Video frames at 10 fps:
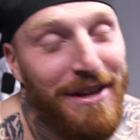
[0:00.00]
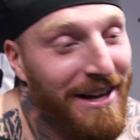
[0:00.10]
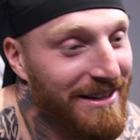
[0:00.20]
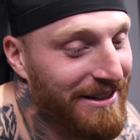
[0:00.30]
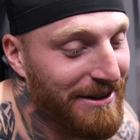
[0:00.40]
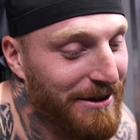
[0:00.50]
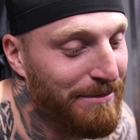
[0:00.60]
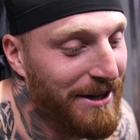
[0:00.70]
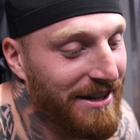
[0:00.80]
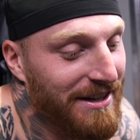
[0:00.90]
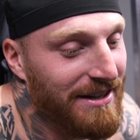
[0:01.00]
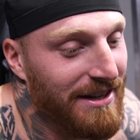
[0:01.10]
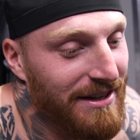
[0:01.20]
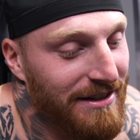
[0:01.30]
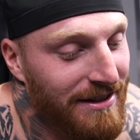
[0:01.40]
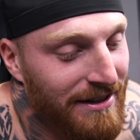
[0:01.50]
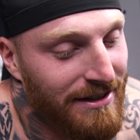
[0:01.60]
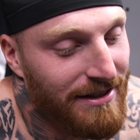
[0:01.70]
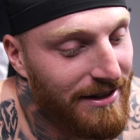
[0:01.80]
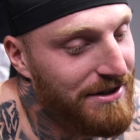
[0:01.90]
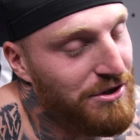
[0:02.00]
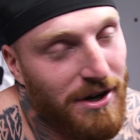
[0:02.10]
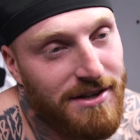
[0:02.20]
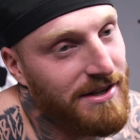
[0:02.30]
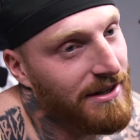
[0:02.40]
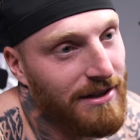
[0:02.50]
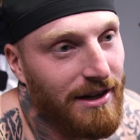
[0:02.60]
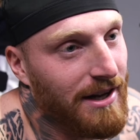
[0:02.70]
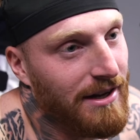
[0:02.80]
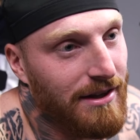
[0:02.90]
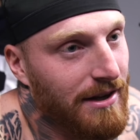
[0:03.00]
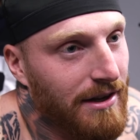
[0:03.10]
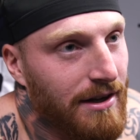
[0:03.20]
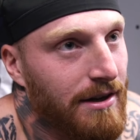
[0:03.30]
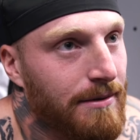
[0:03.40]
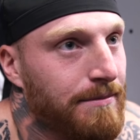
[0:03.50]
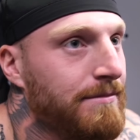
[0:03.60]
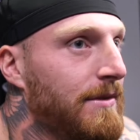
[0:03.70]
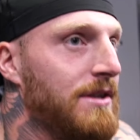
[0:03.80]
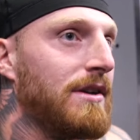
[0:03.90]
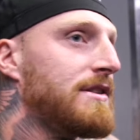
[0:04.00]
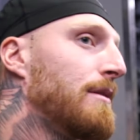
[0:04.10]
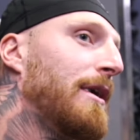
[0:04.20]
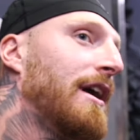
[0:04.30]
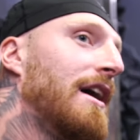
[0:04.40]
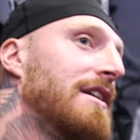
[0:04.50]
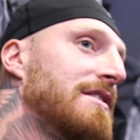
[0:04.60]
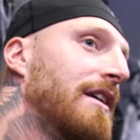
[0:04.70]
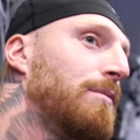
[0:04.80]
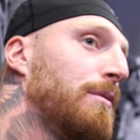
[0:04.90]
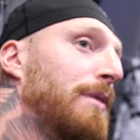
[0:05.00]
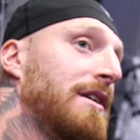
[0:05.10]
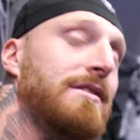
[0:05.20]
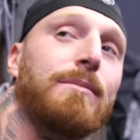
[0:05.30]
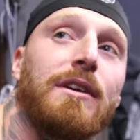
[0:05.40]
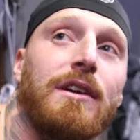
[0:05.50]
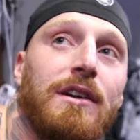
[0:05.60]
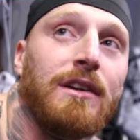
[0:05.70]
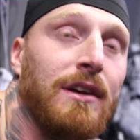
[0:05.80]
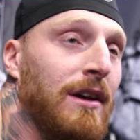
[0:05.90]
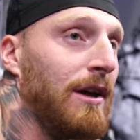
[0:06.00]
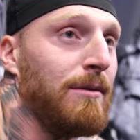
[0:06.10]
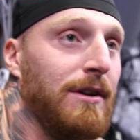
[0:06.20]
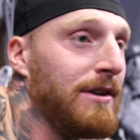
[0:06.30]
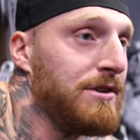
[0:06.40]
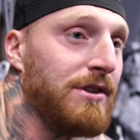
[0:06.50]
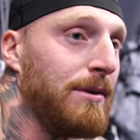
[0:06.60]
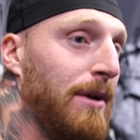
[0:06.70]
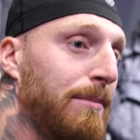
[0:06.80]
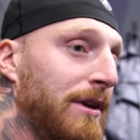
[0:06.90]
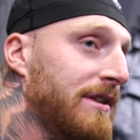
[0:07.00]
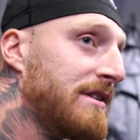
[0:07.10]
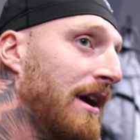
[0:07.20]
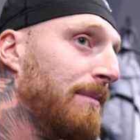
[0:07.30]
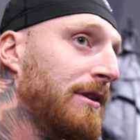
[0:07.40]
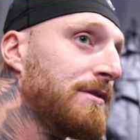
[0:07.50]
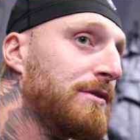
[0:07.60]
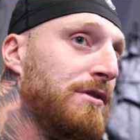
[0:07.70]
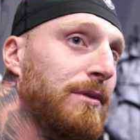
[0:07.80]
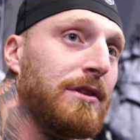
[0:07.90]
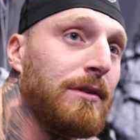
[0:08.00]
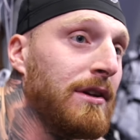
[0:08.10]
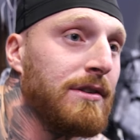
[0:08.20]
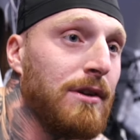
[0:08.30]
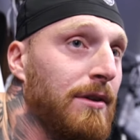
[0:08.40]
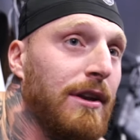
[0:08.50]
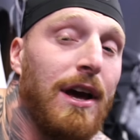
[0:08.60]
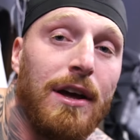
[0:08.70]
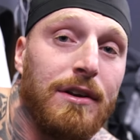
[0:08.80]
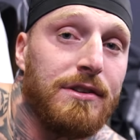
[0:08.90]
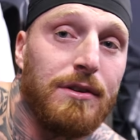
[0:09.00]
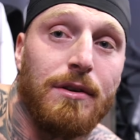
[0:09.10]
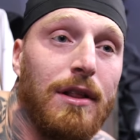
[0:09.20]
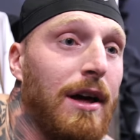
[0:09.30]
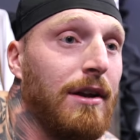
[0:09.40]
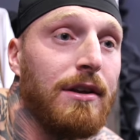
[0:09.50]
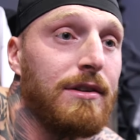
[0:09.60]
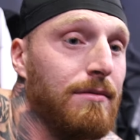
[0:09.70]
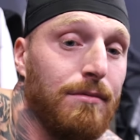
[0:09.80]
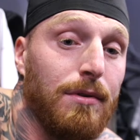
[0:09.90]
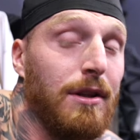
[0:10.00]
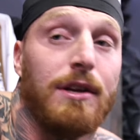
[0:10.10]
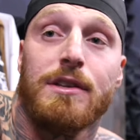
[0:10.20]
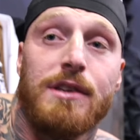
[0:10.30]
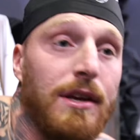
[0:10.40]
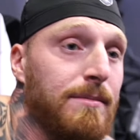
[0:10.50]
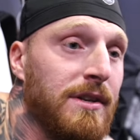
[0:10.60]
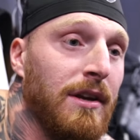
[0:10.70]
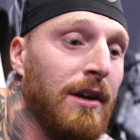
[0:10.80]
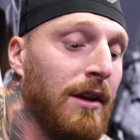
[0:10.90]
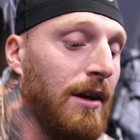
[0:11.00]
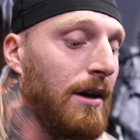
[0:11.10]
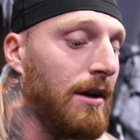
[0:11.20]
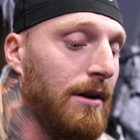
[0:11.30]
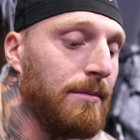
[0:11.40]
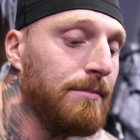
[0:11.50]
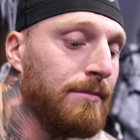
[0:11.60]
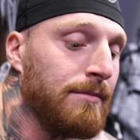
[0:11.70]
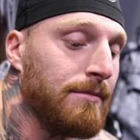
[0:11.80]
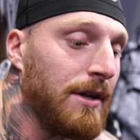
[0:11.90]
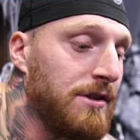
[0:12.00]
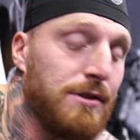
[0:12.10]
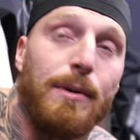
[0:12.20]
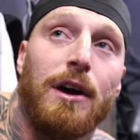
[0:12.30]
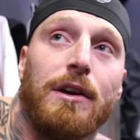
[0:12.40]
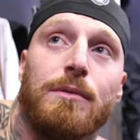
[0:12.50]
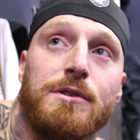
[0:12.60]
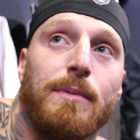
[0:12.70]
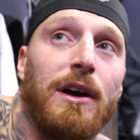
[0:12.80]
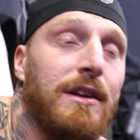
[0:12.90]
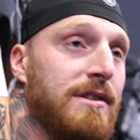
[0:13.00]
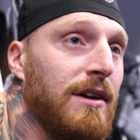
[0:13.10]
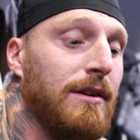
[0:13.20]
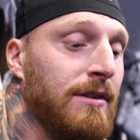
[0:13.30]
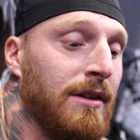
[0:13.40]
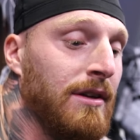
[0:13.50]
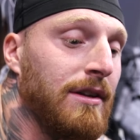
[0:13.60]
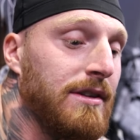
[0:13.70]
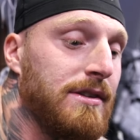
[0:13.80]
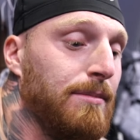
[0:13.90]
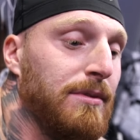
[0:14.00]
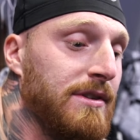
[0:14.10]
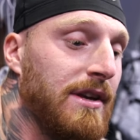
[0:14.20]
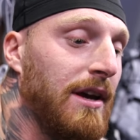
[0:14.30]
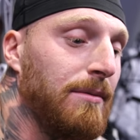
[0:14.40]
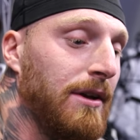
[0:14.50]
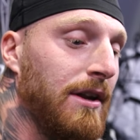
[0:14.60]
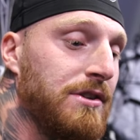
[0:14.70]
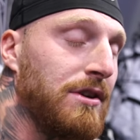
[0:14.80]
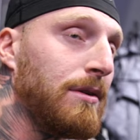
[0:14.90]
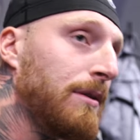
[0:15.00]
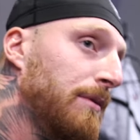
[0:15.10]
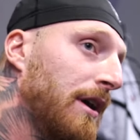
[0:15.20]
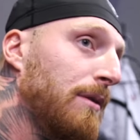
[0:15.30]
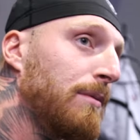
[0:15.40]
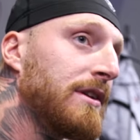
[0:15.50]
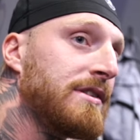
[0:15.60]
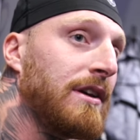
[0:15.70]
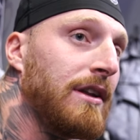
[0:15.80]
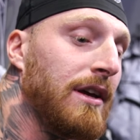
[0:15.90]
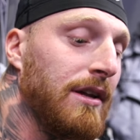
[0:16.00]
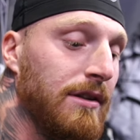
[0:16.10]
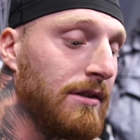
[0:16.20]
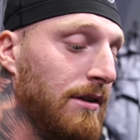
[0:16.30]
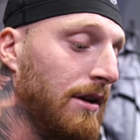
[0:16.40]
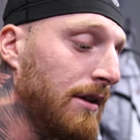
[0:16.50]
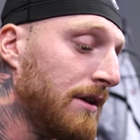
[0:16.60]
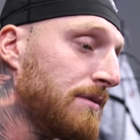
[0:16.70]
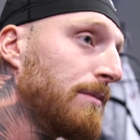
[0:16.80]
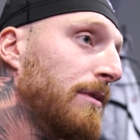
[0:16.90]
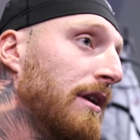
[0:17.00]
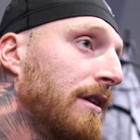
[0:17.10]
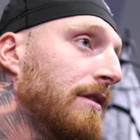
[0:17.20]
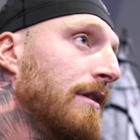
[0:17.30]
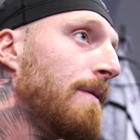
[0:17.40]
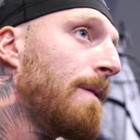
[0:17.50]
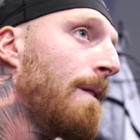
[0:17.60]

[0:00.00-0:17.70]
that, you know what I mean? And it's a trained skill, like anything, and that's what I tell my guys, like, we're blessed to be here. I don't want to hear shit about being sad because we're 2-3. So are the Niners, so are a lot of good, really good teams. Mm-hmm. It's just about how you respond, so it's simple as that. We got to show up, we got to win Sunday, and, you know, that's what we plan on doing.